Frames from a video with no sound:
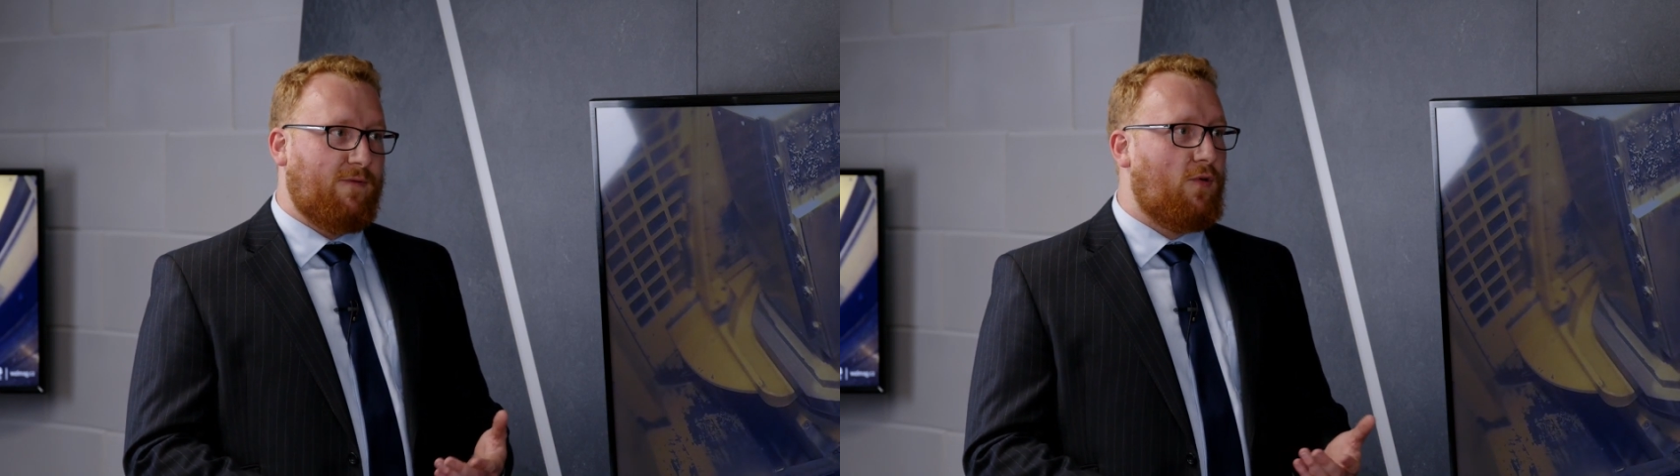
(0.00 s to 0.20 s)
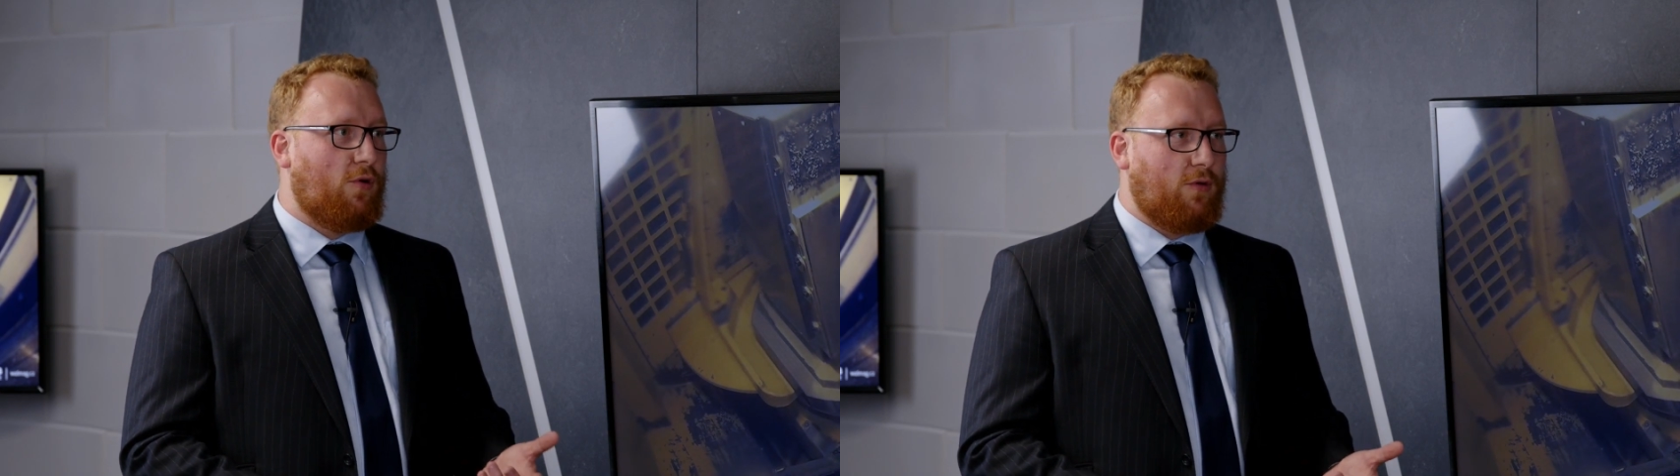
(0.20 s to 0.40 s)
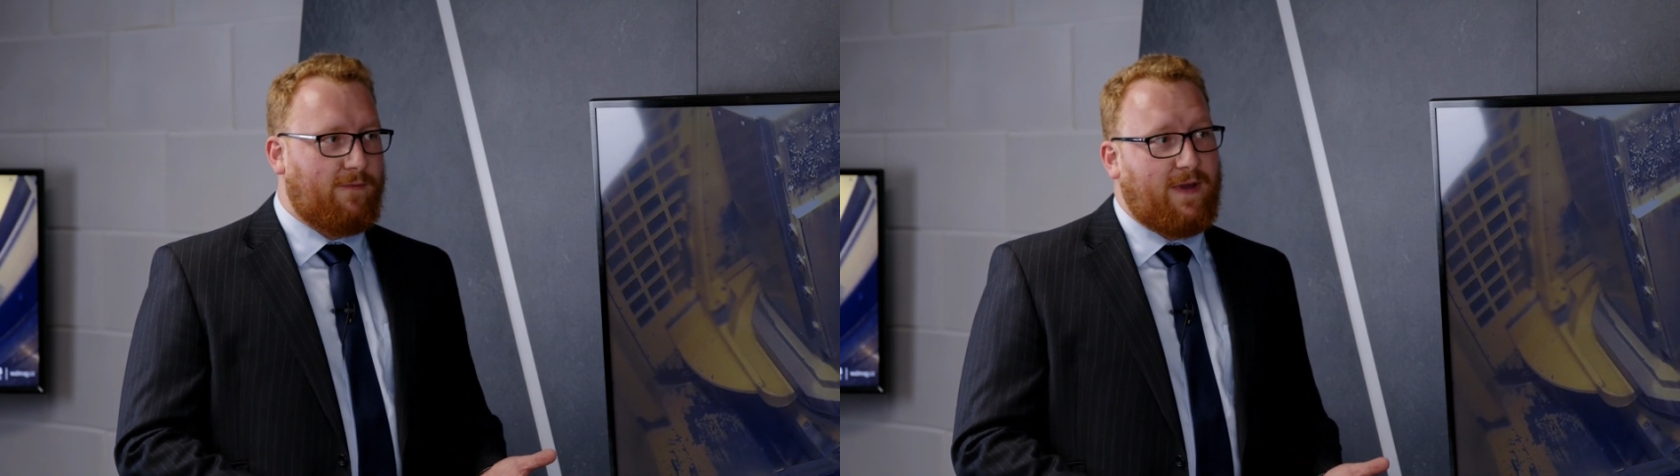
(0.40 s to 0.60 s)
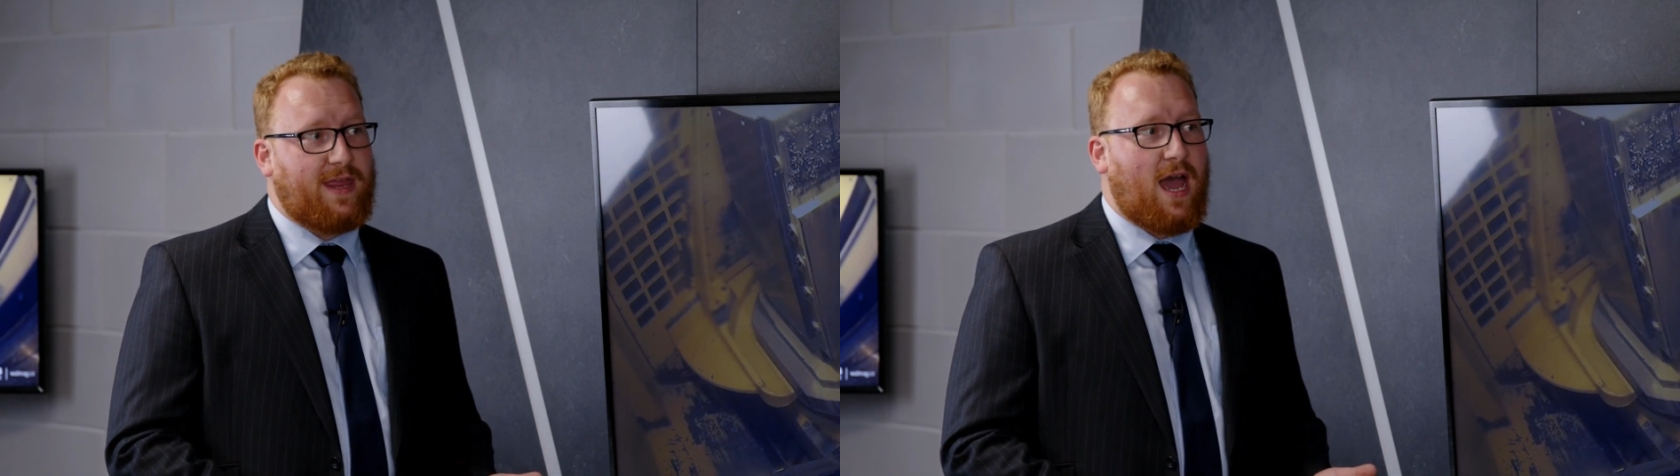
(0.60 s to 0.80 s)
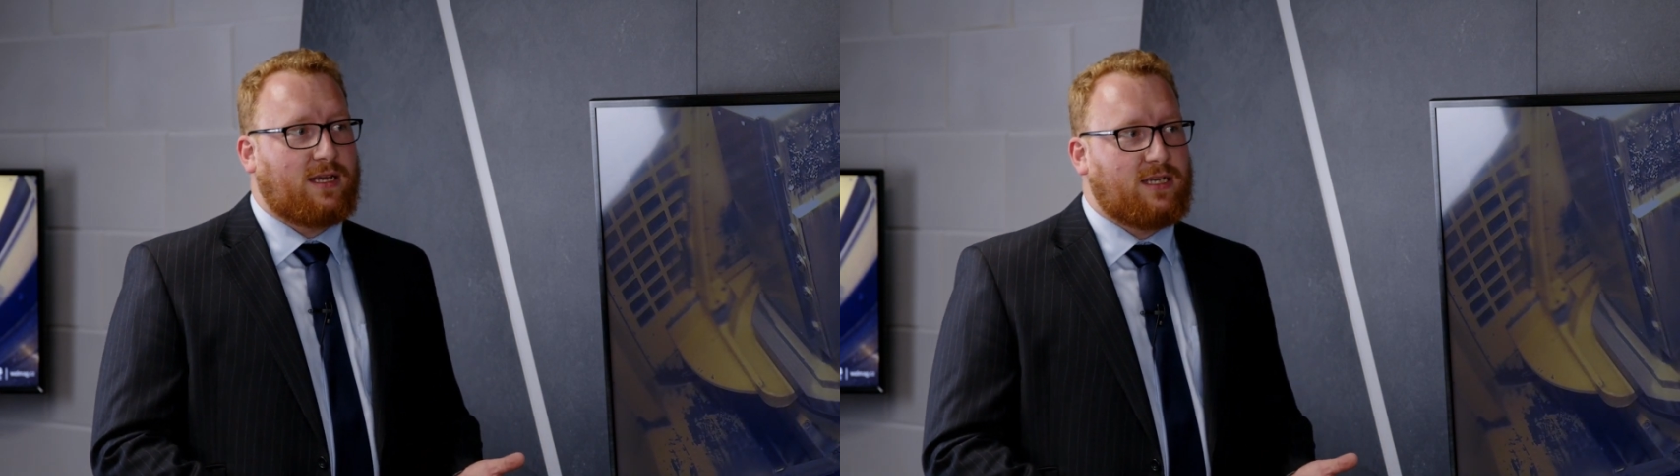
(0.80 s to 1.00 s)
fourth or fifth
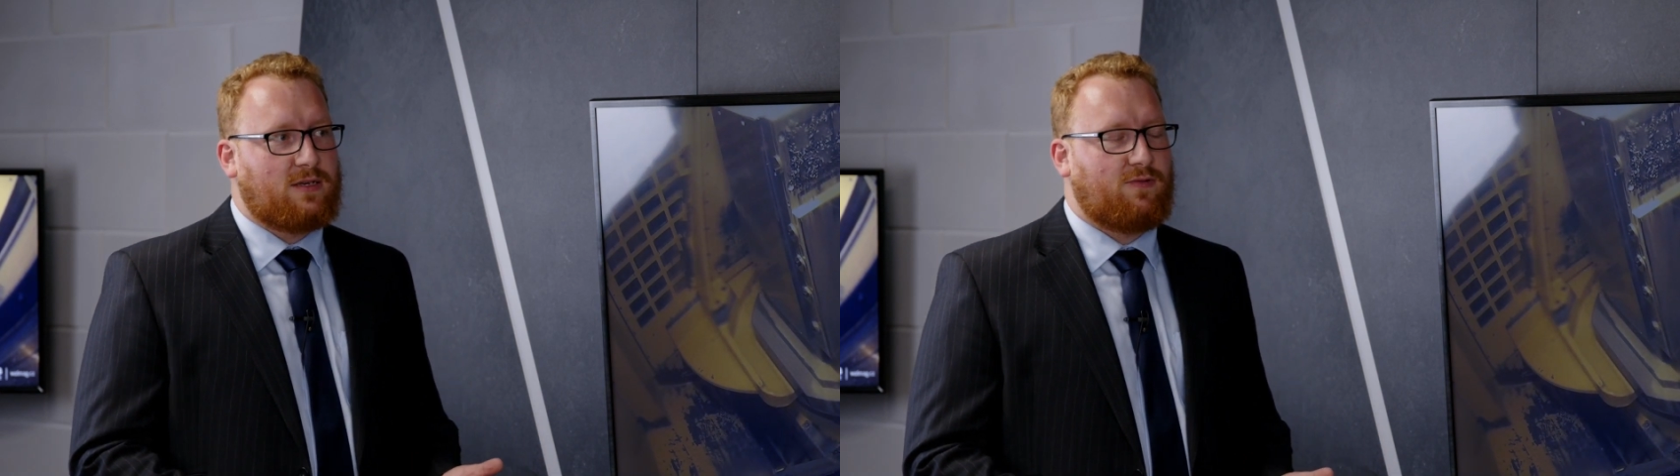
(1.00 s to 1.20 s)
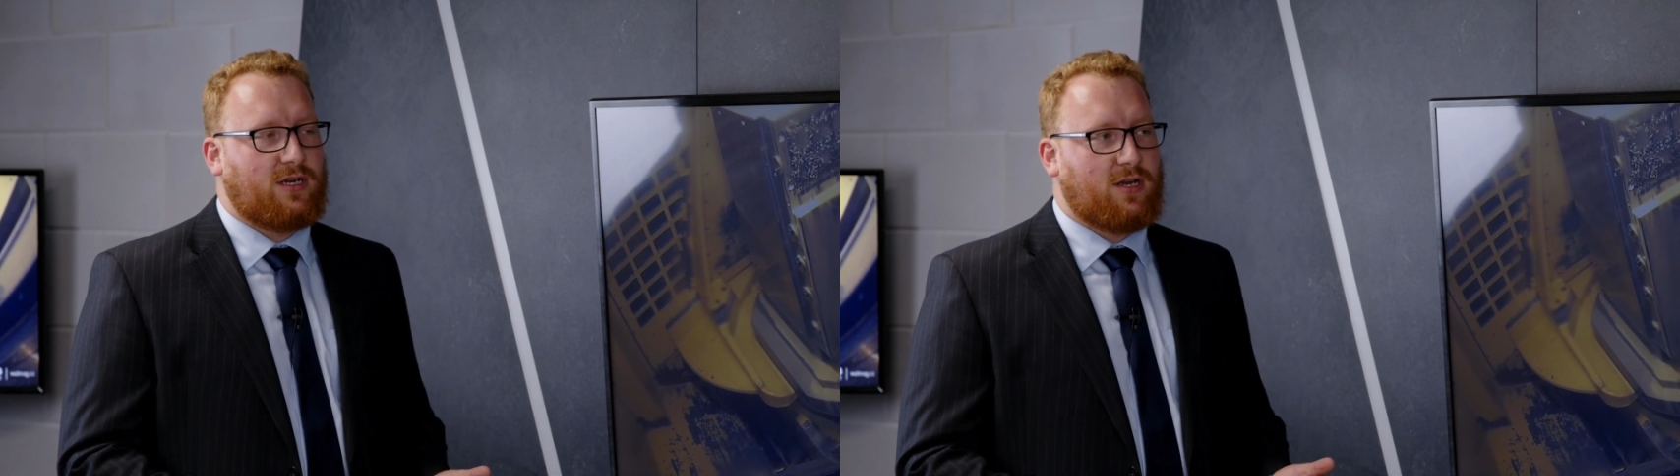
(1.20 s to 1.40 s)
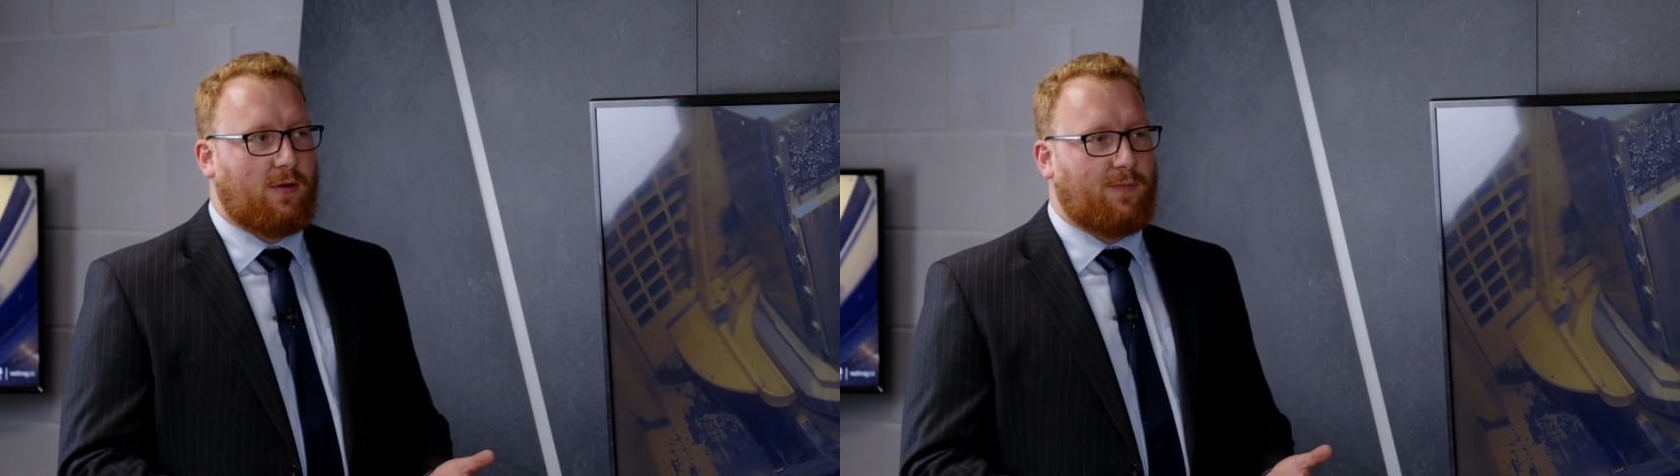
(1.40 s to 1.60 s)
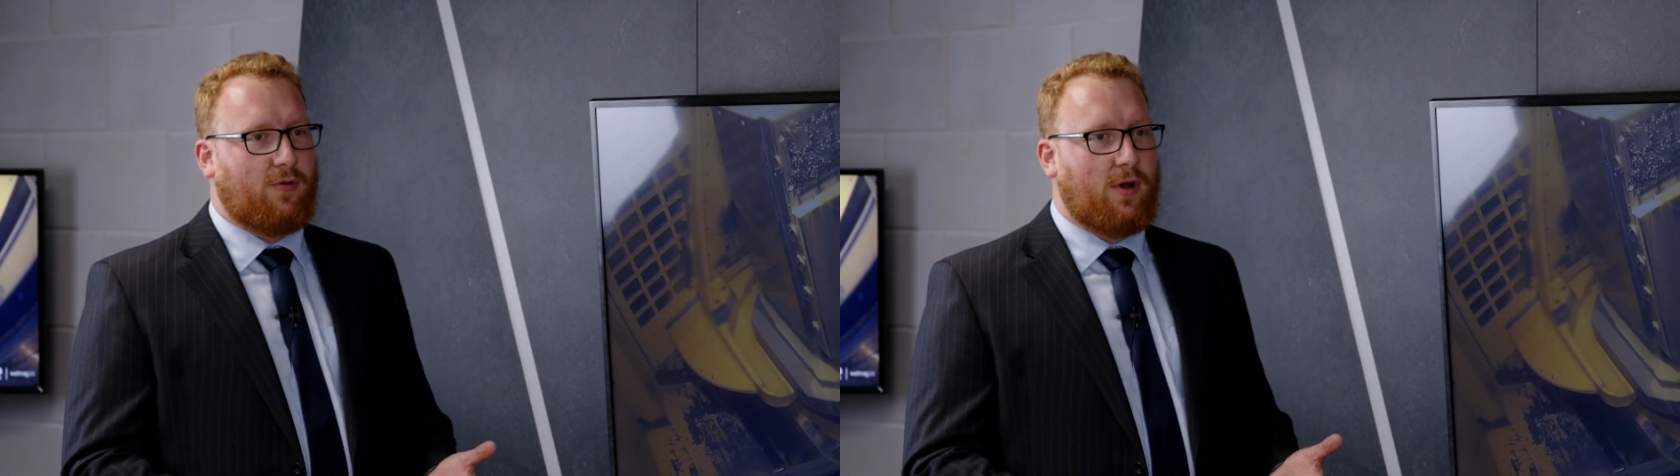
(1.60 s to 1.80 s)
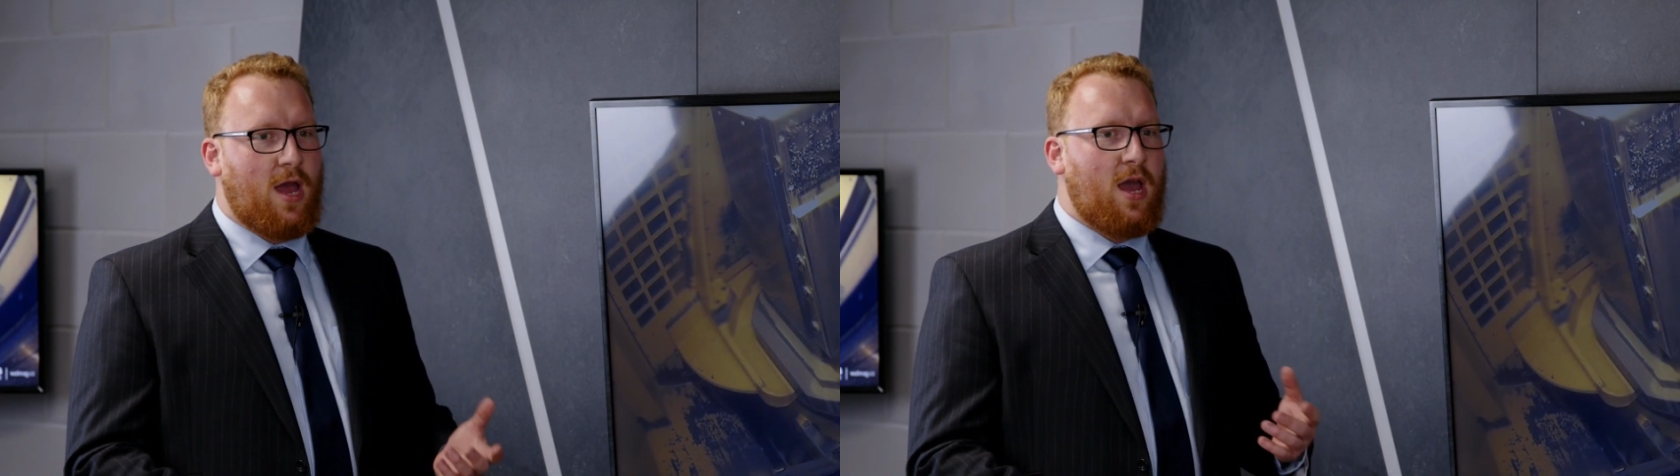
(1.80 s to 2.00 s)
axis, for example,